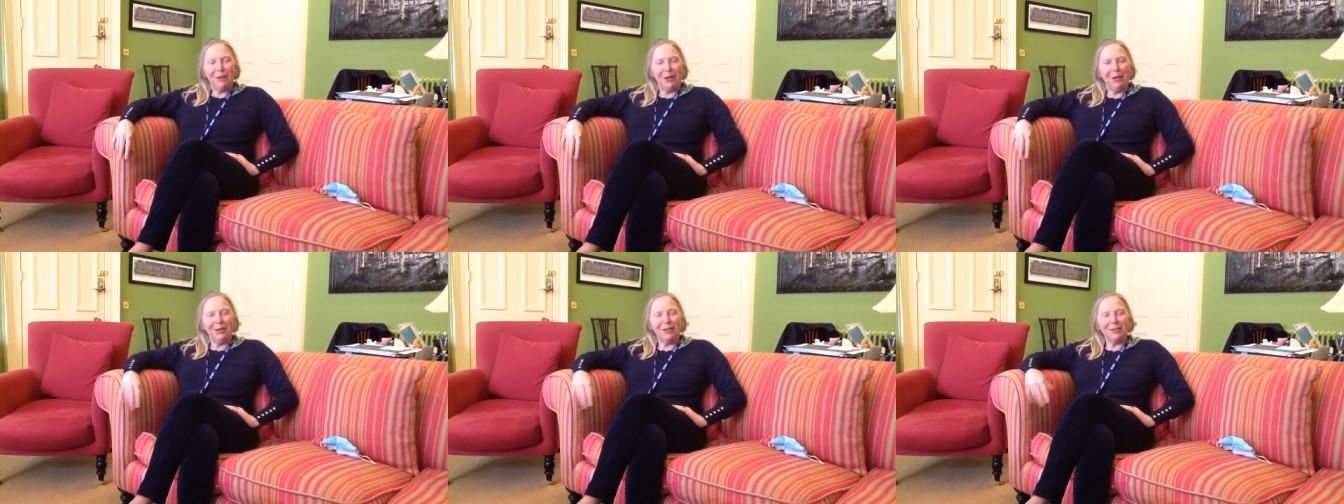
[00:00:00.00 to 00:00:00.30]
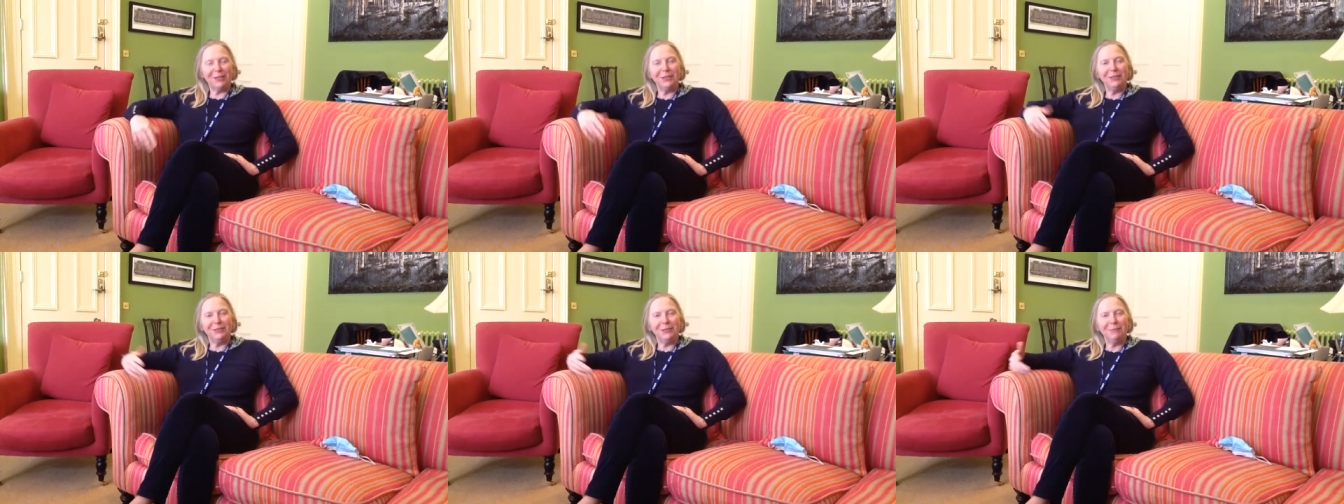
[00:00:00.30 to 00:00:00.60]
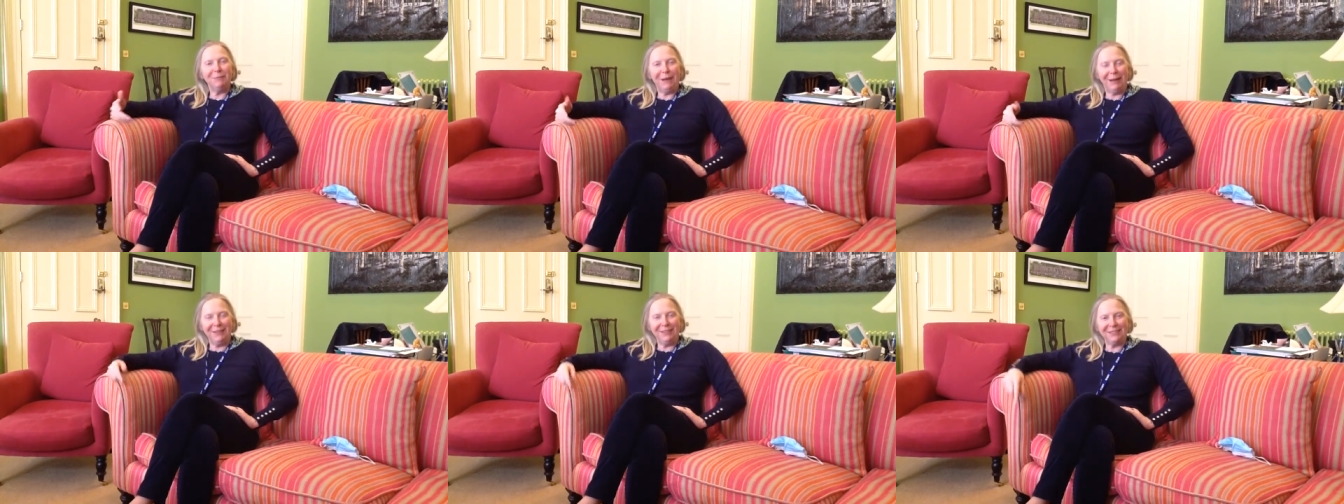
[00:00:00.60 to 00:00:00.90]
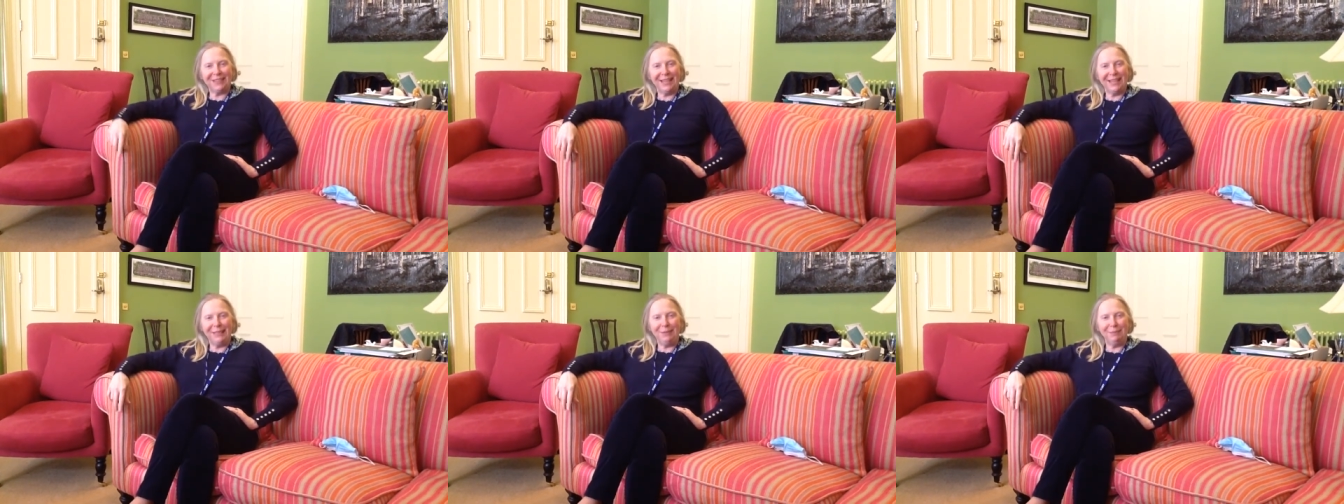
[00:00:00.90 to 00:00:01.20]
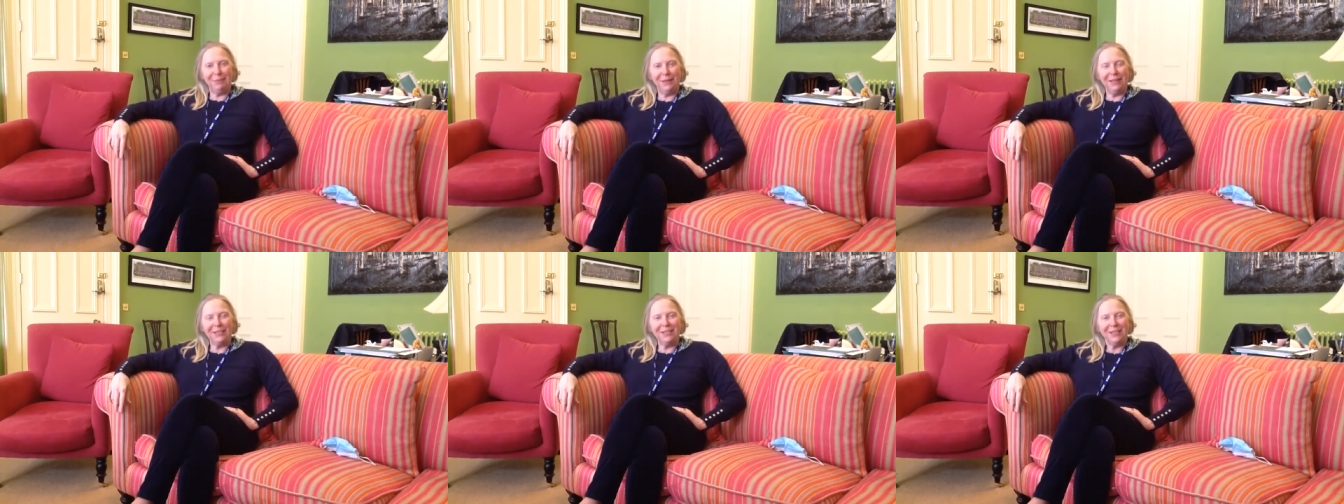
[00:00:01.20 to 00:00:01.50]
uh, to St Mary's
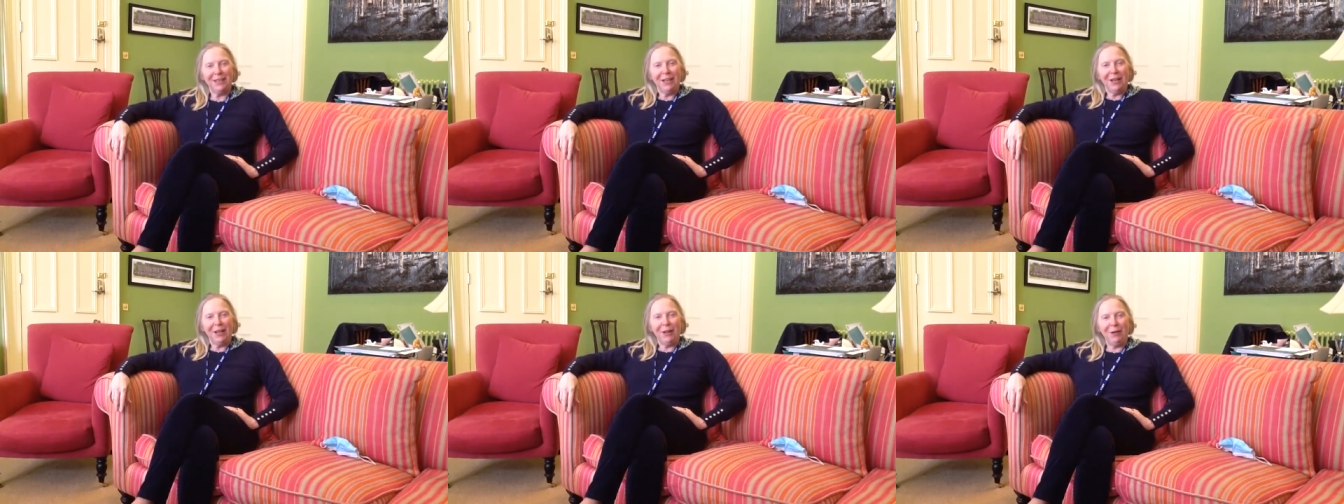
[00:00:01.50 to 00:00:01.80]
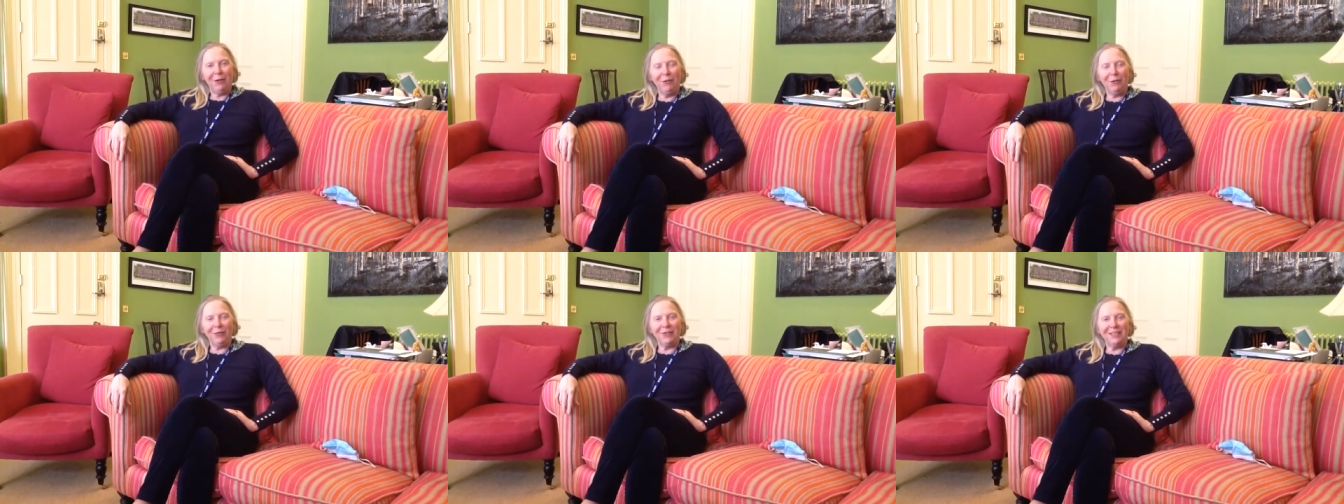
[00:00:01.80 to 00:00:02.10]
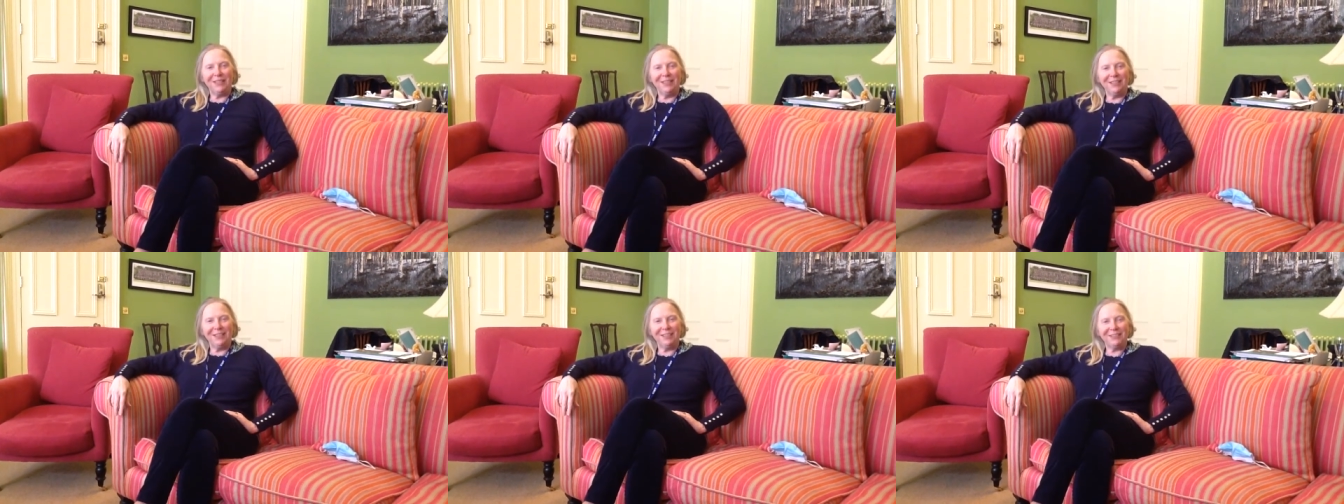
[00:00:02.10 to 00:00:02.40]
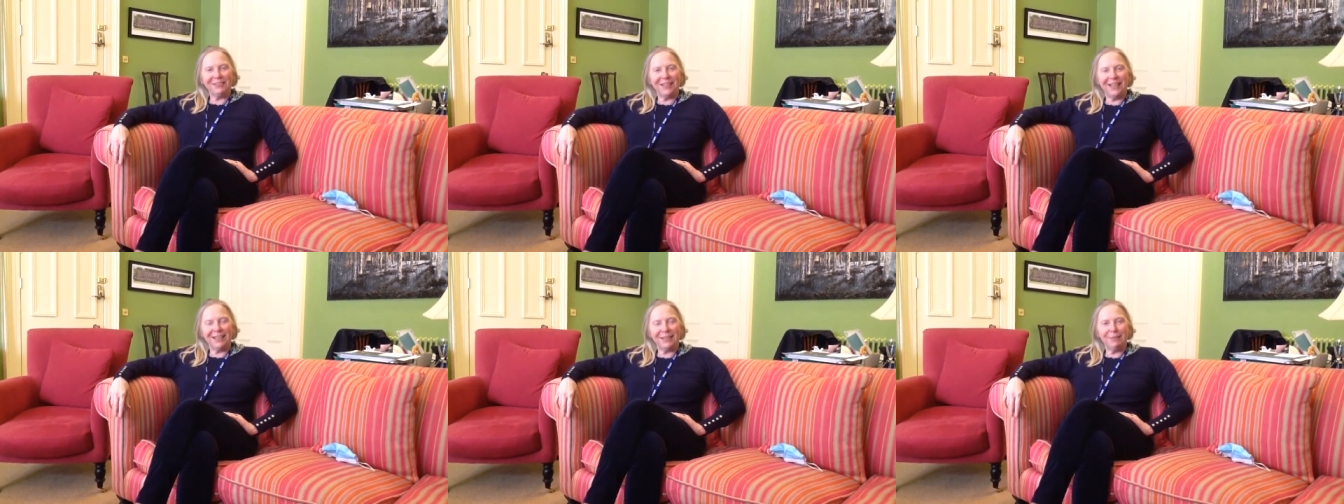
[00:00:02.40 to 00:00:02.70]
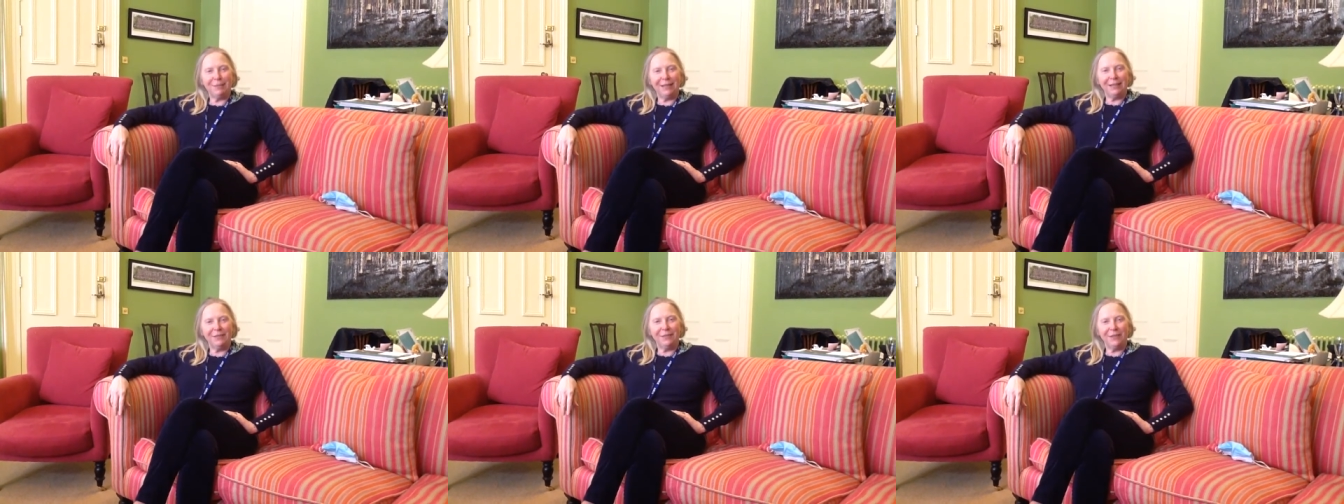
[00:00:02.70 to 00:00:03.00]
Cambridge, all the girls
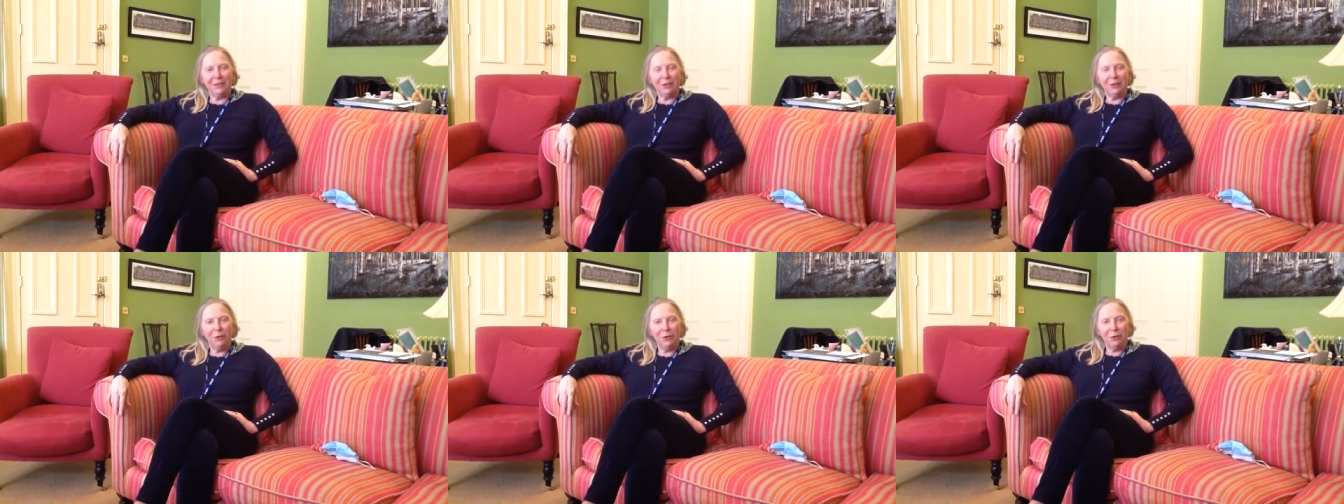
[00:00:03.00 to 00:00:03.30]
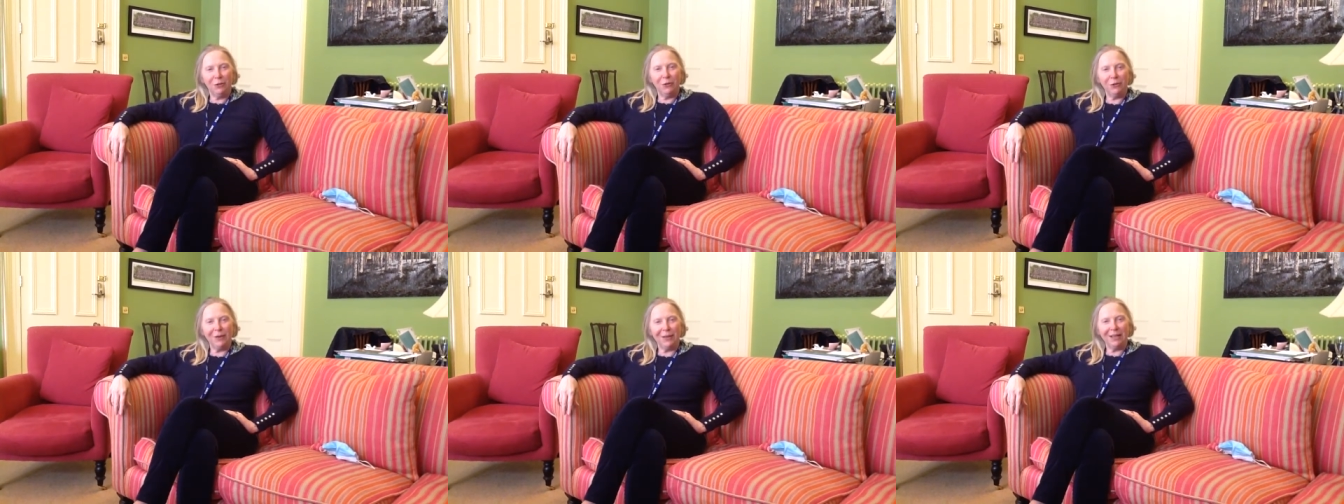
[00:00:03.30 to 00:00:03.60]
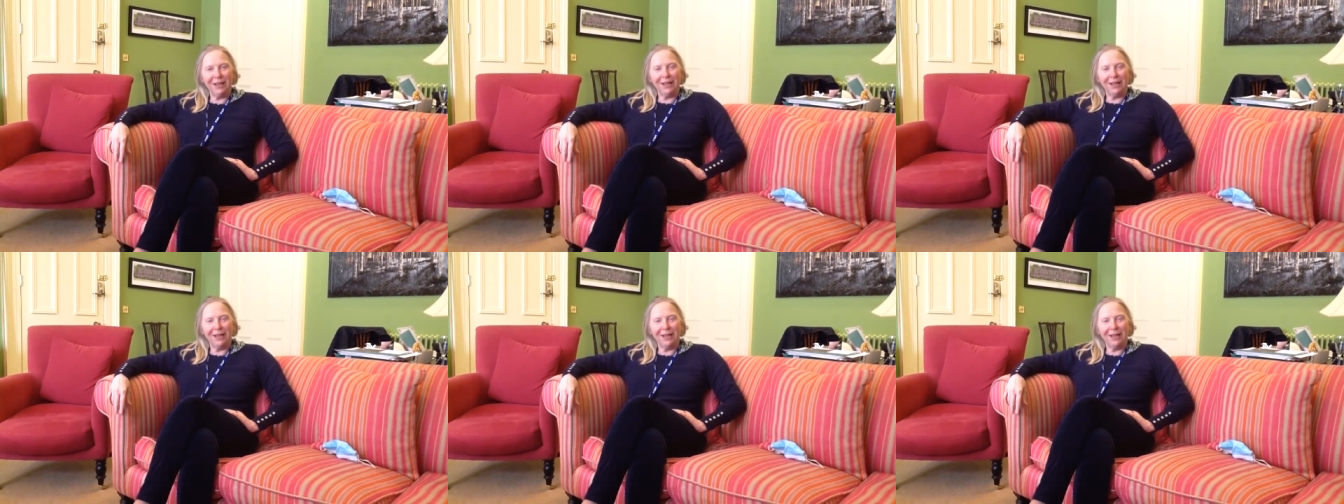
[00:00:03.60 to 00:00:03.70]
at Mandeville Hall.